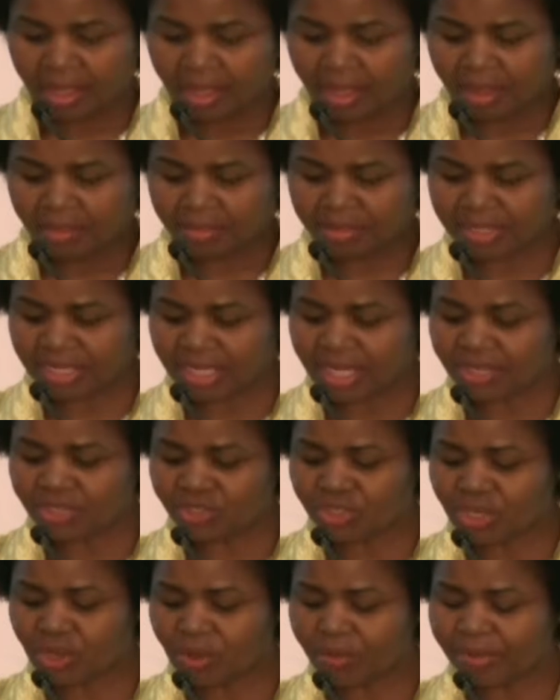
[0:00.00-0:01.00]
Mr. Cajee
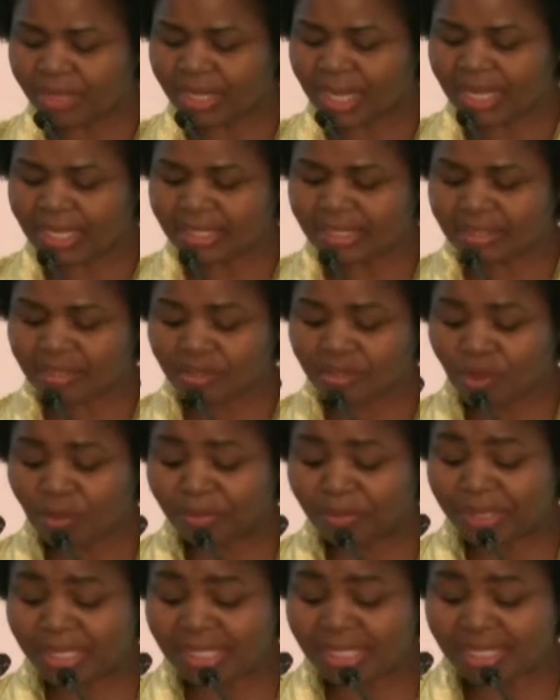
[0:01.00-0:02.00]

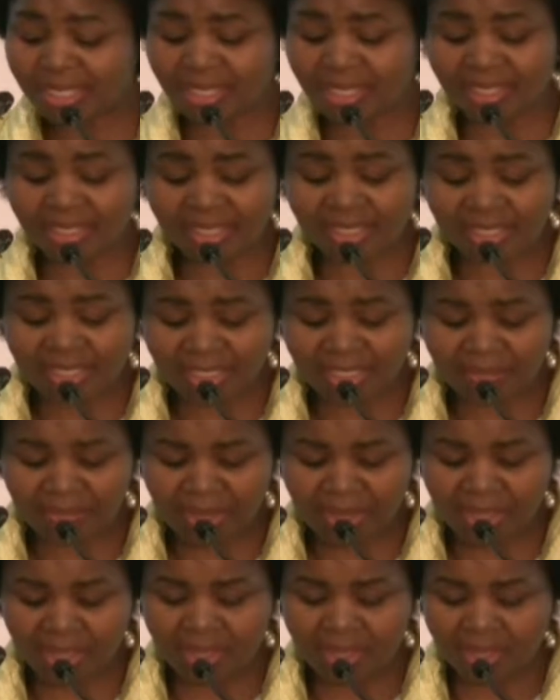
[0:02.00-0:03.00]
completed his
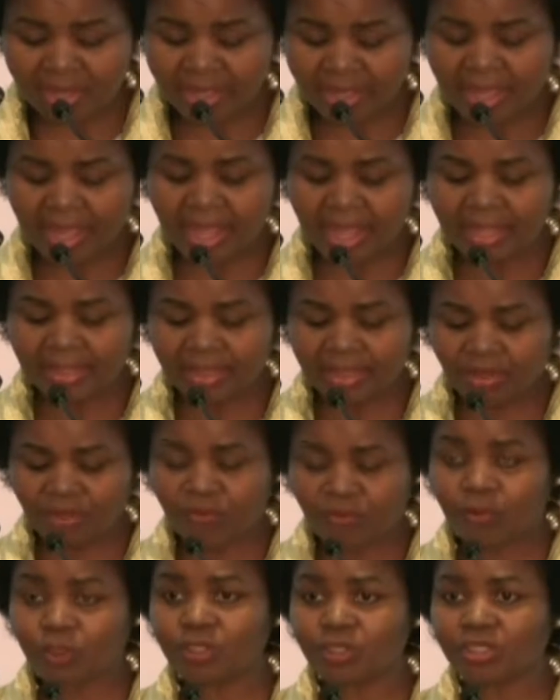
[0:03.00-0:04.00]
MA at the
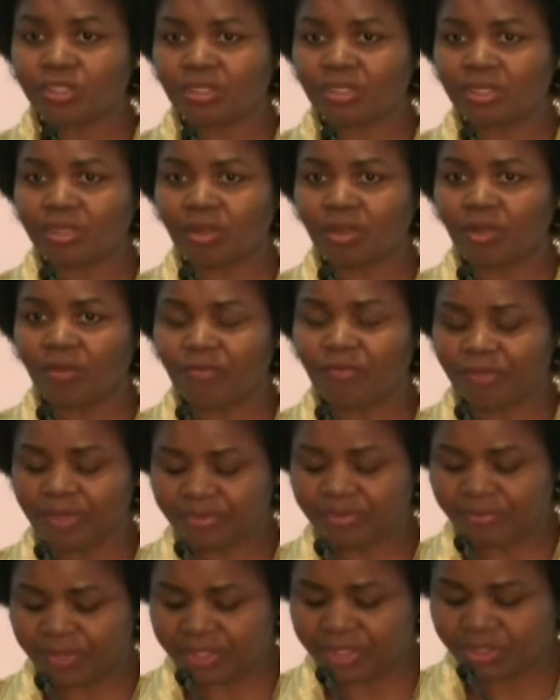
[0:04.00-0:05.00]
University of
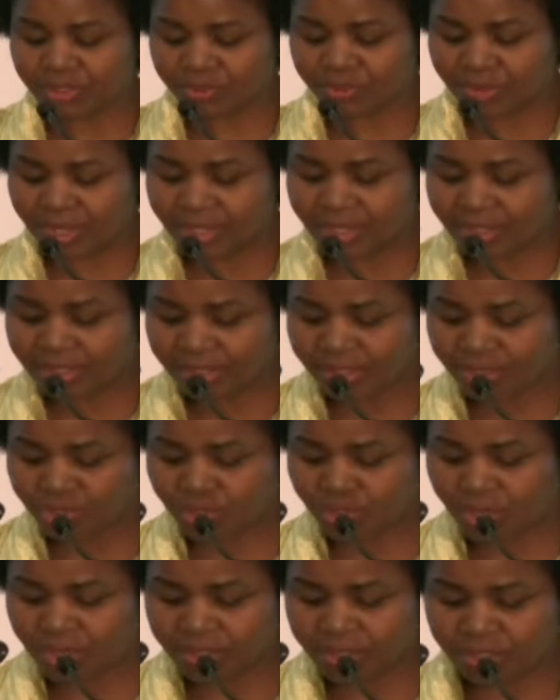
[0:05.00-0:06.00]
Witwatersrand in
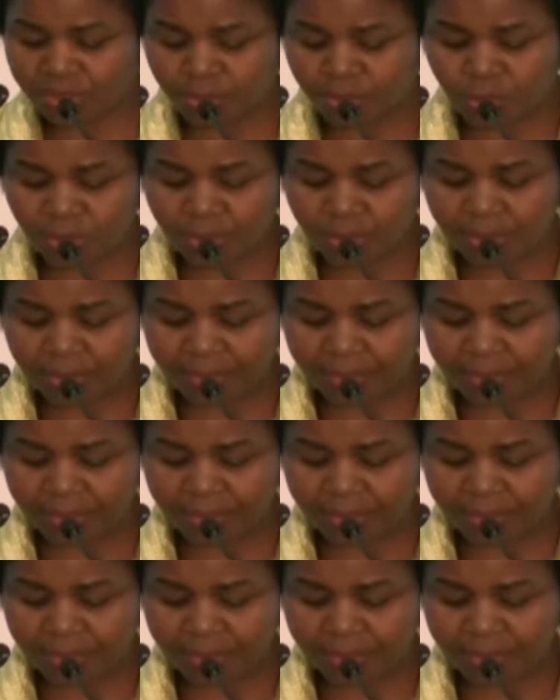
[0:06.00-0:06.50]
Johannesburg.